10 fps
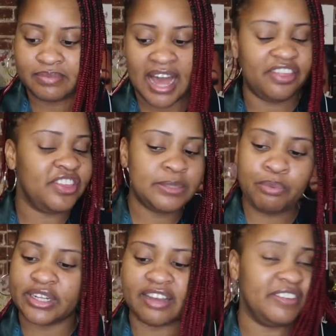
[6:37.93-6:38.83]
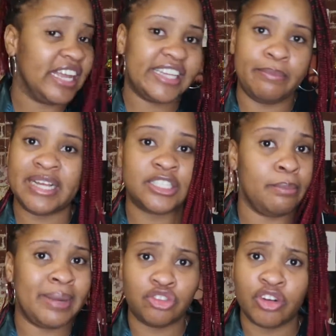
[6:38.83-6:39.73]
at this point I feel like they messed up
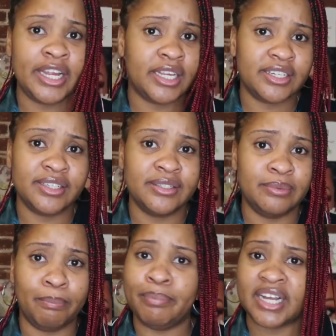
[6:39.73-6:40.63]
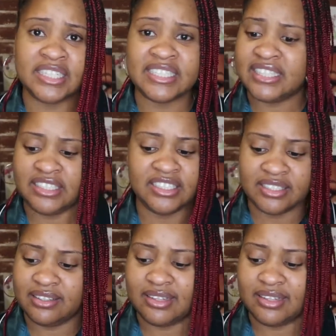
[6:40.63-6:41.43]
my drink, because d